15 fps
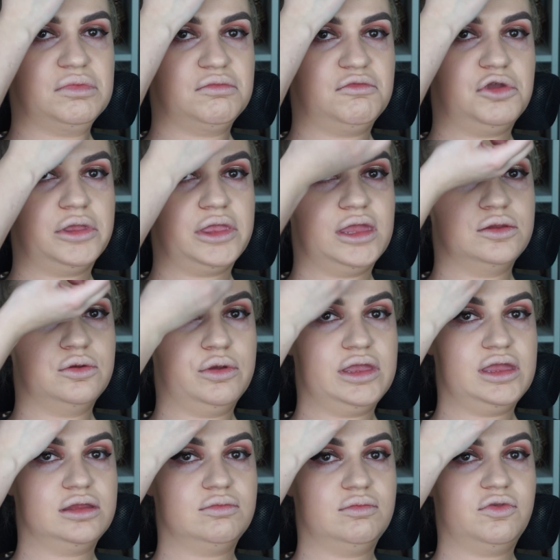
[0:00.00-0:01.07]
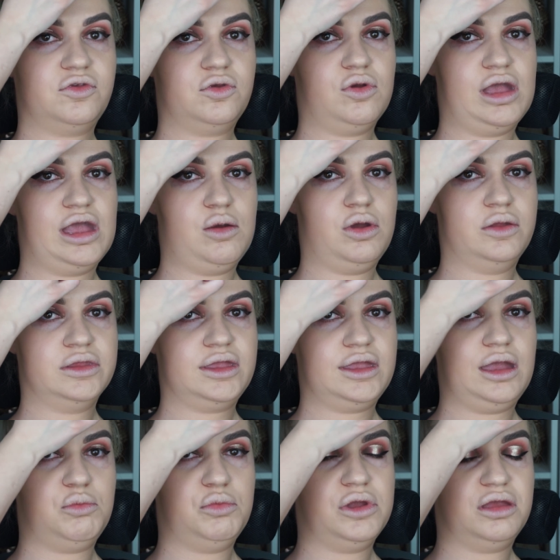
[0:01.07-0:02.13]
Really annoying, it's cut out on the
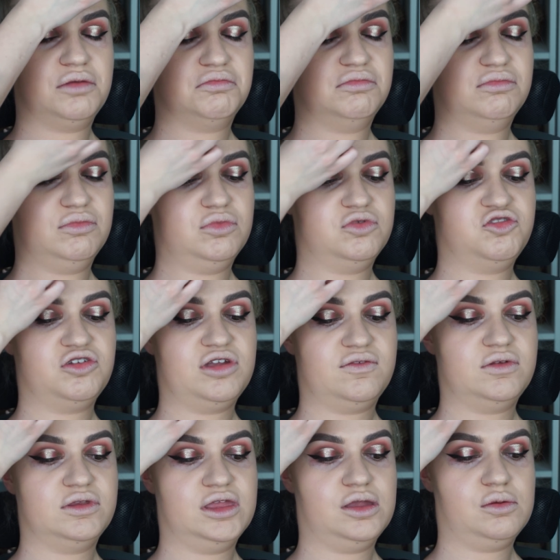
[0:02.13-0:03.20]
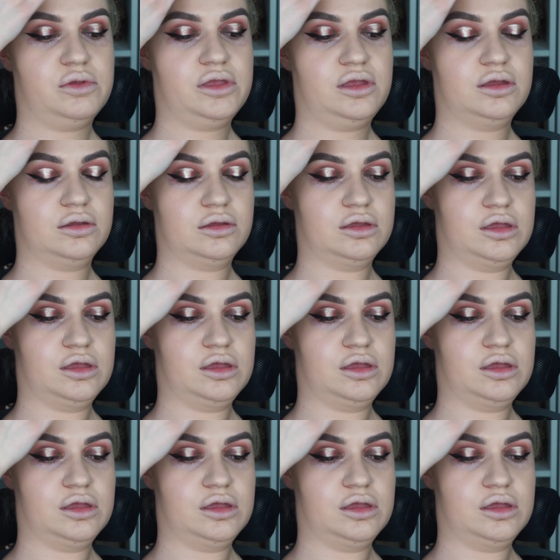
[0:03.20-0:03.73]
camera. We're just going to have to deal with it.